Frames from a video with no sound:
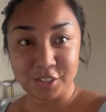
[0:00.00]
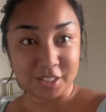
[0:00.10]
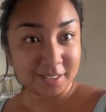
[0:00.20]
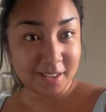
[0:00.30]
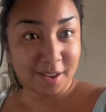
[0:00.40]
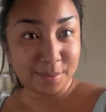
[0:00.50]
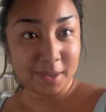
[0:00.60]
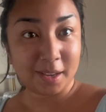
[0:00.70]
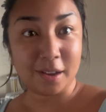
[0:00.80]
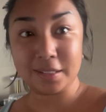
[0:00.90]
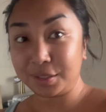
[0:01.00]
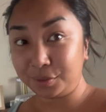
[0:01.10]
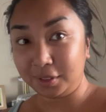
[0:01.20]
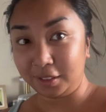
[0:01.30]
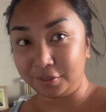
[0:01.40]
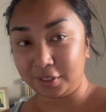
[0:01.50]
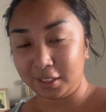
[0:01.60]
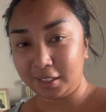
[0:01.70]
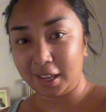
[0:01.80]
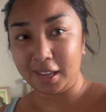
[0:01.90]
just got my Costco
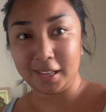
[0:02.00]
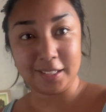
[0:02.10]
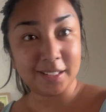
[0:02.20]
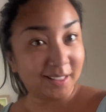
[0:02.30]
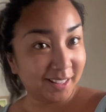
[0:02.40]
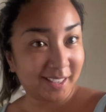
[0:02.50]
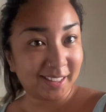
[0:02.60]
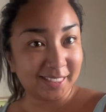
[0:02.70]
delivery and look at